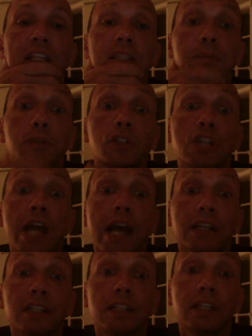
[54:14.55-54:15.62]

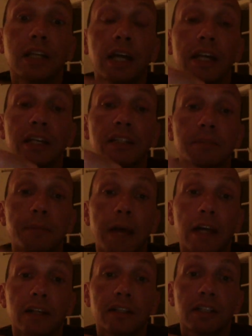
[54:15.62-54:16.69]
projecting and
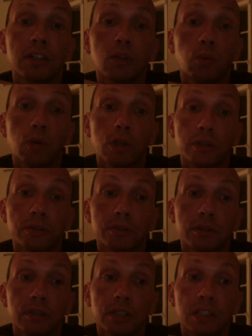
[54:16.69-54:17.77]
expecting the
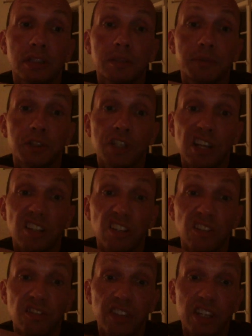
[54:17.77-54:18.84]
worst. It's
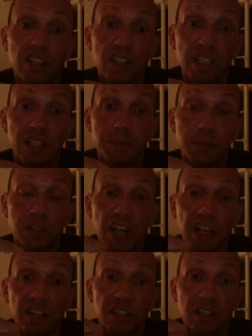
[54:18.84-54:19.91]
projecting fear. It's
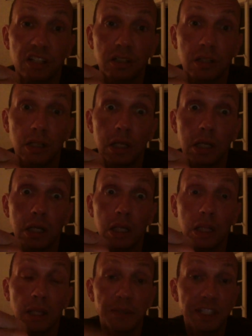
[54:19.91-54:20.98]
projecting
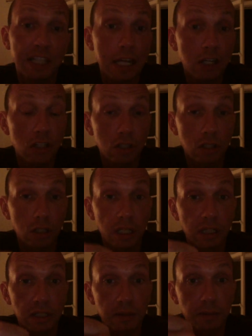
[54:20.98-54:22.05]
limitation. It's